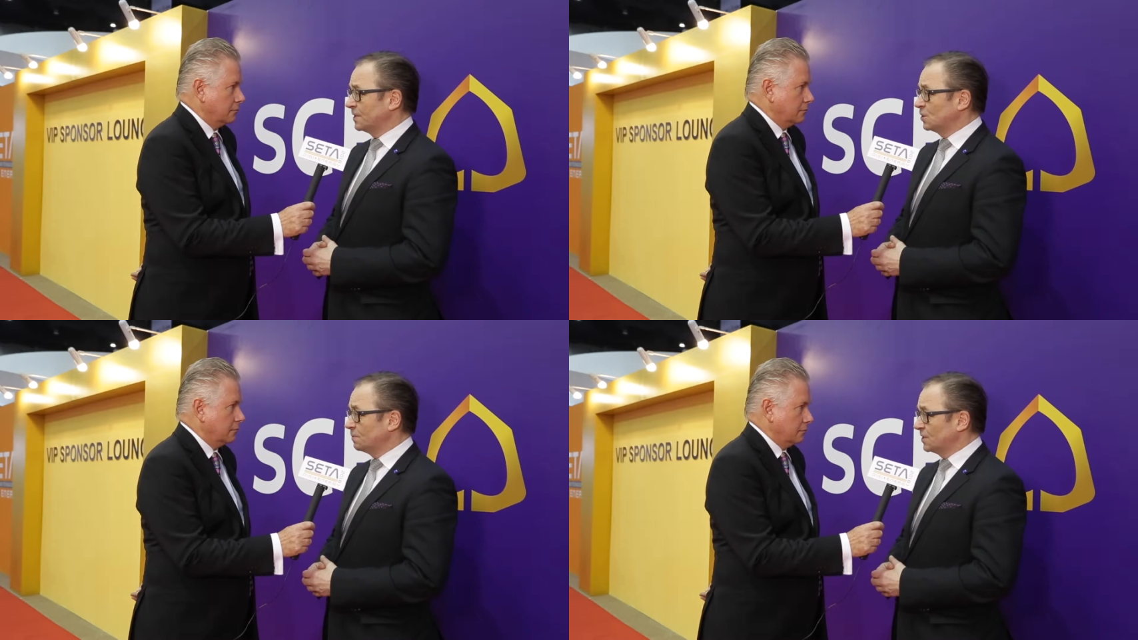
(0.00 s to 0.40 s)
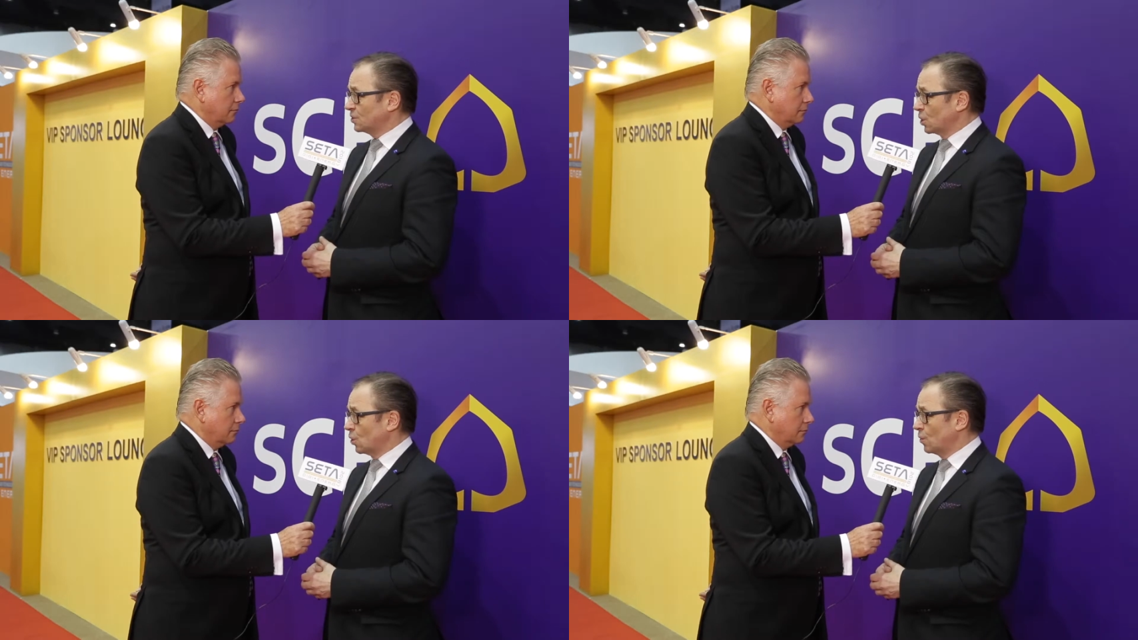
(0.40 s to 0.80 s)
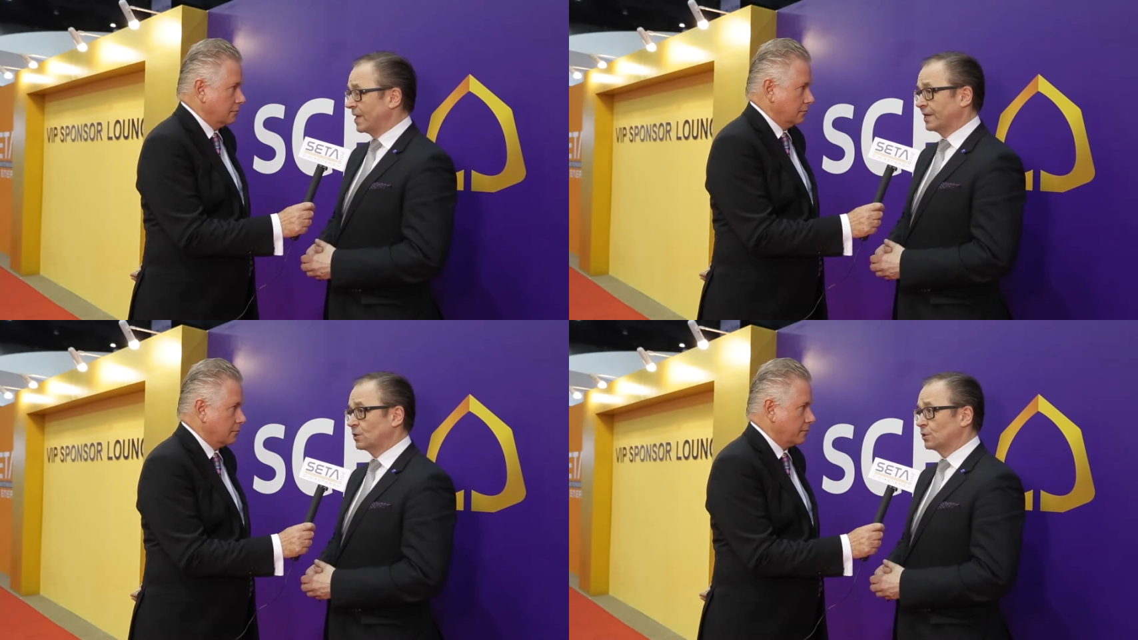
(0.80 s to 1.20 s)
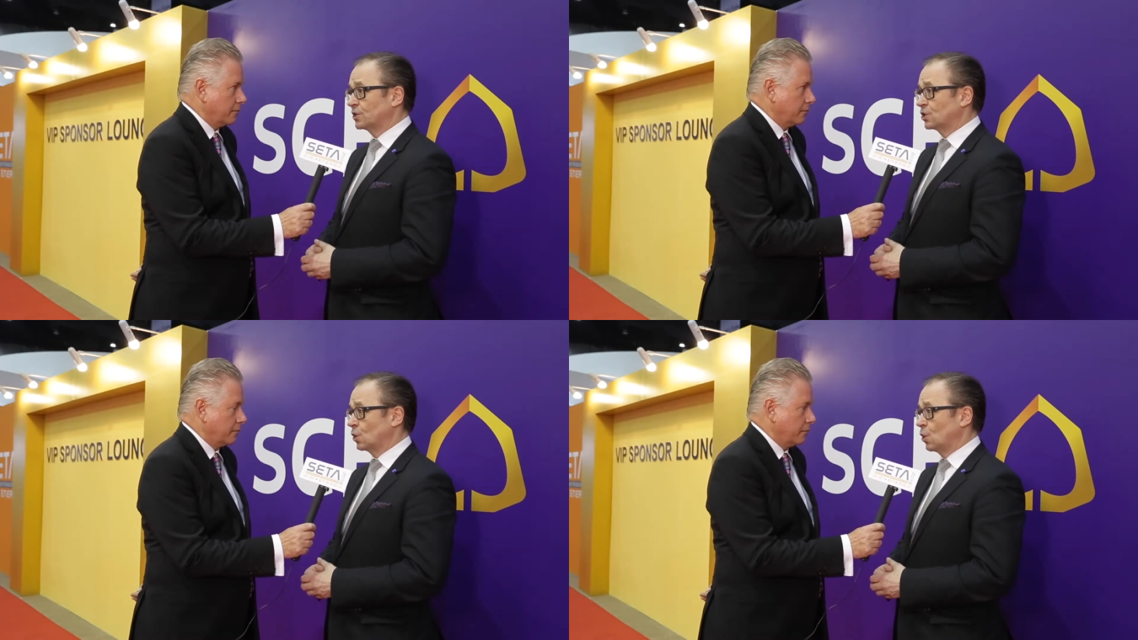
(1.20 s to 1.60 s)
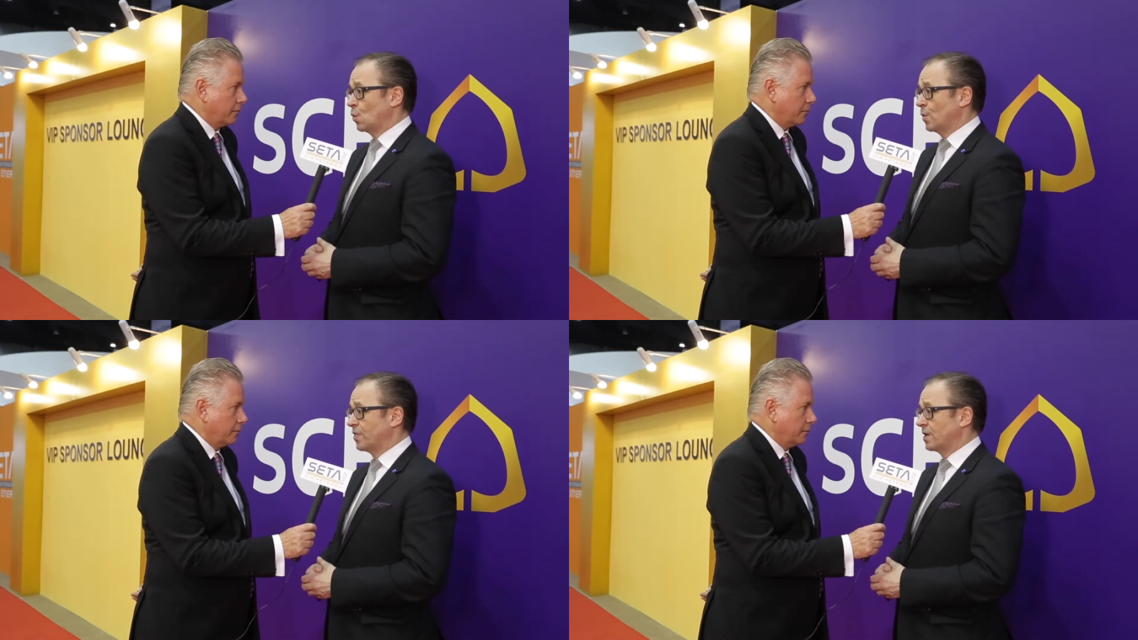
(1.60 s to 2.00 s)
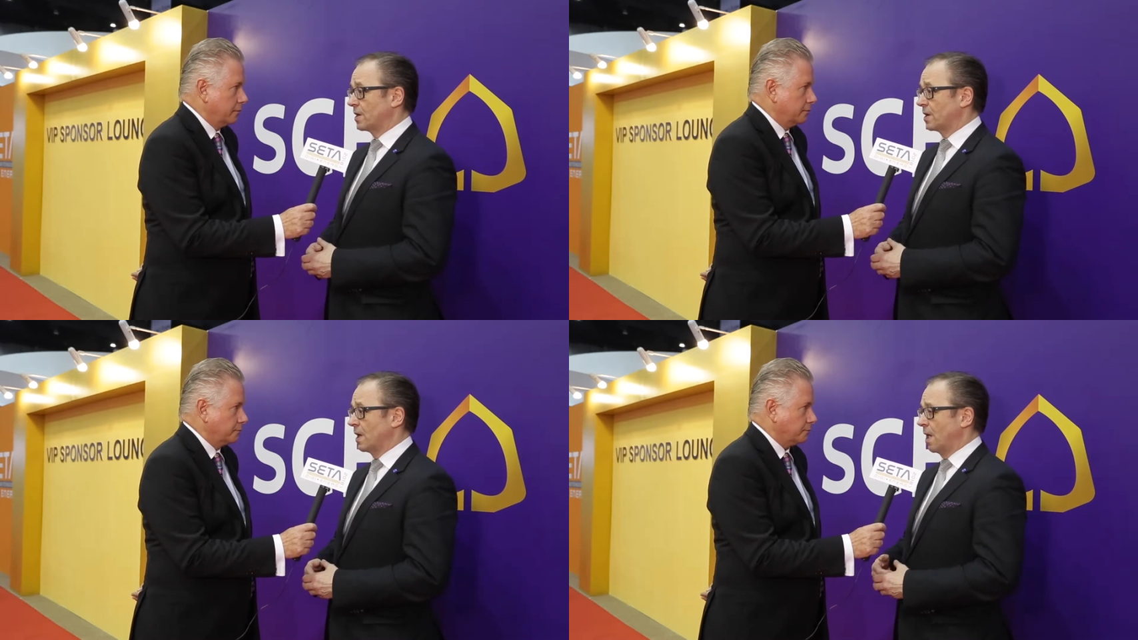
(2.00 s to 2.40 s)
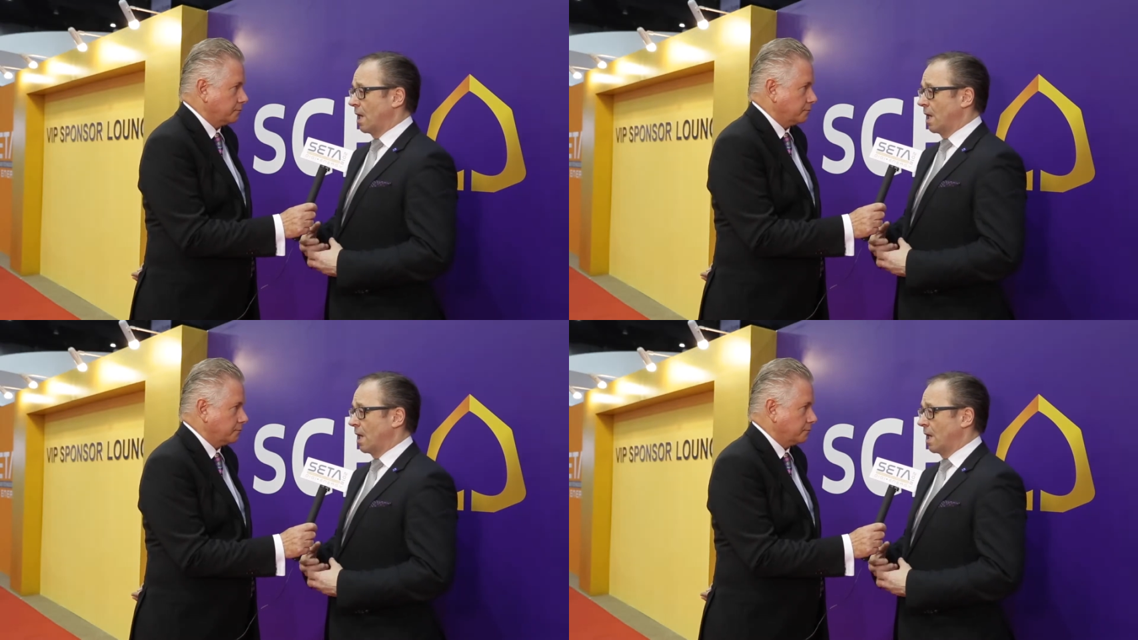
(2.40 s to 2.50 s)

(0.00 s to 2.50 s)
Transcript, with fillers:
Speaker 1: B2B show and a good show with a